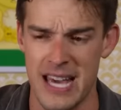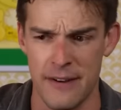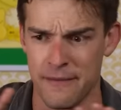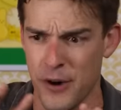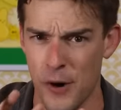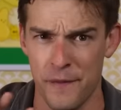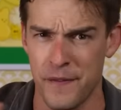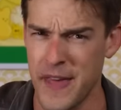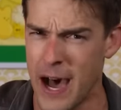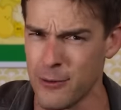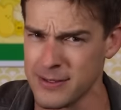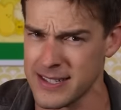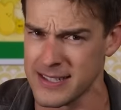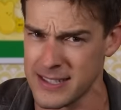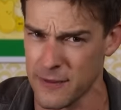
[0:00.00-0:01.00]
that involve
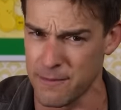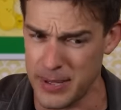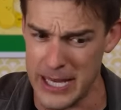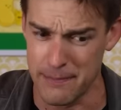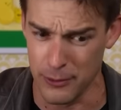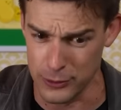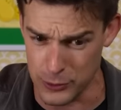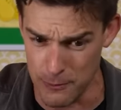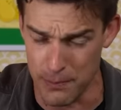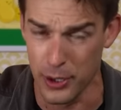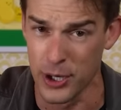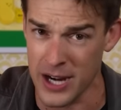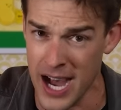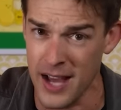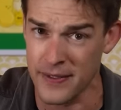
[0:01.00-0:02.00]
thousands of people to
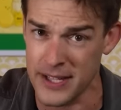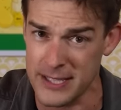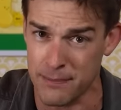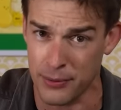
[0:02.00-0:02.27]
put on these